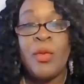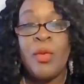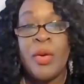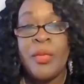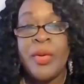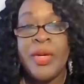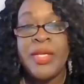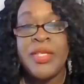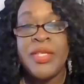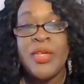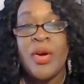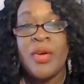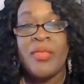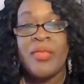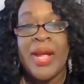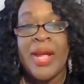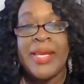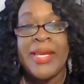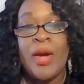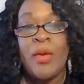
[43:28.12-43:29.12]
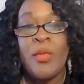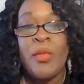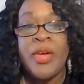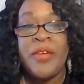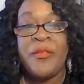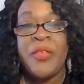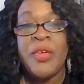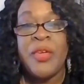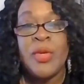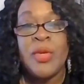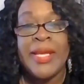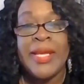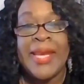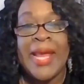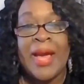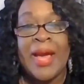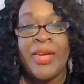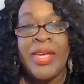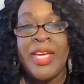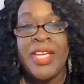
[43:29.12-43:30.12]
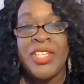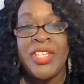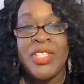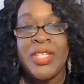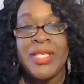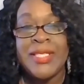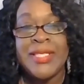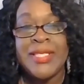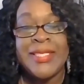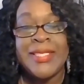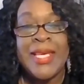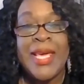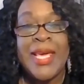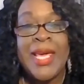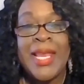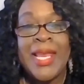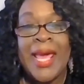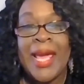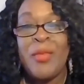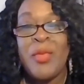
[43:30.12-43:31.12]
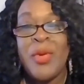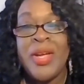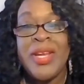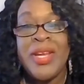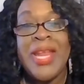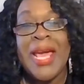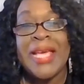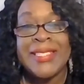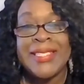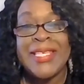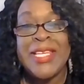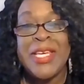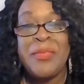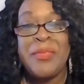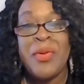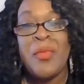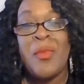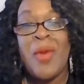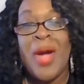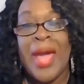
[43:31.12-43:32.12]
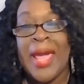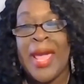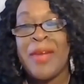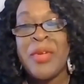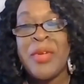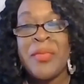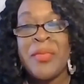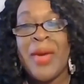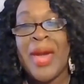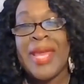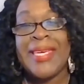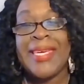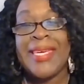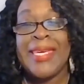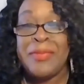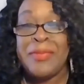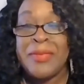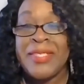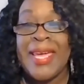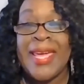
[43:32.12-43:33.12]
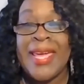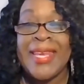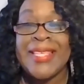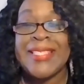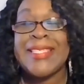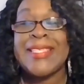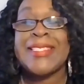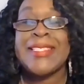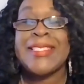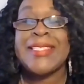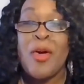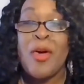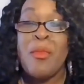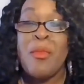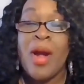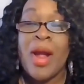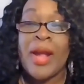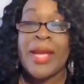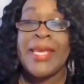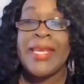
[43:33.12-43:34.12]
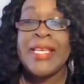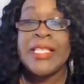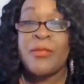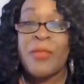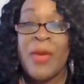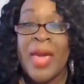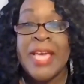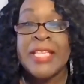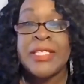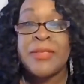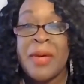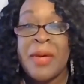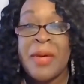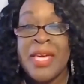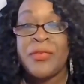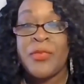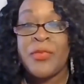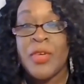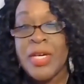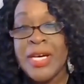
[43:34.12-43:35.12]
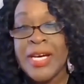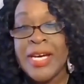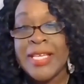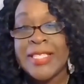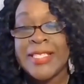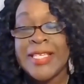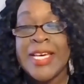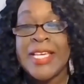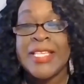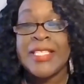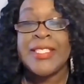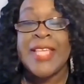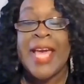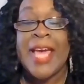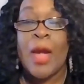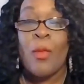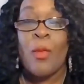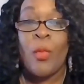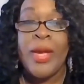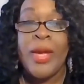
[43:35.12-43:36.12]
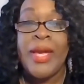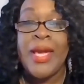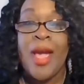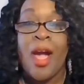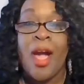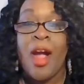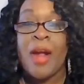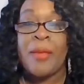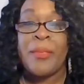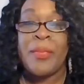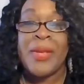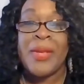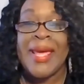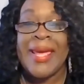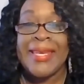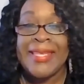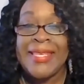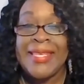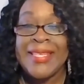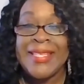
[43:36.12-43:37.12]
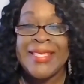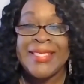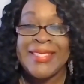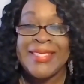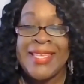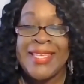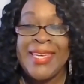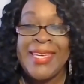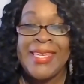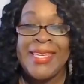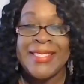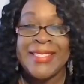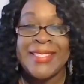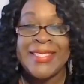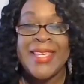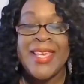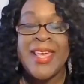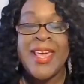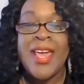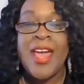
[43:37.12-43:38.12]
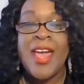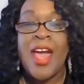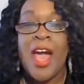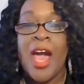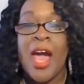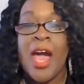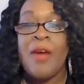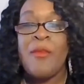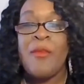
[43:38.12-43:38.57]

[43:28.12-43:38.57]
what we're doing right now, we're fueling our engines. Like, we're not sleeping. While everybody keeps saying it's a slow market, it's fast paced for us, because we are planting the seeds for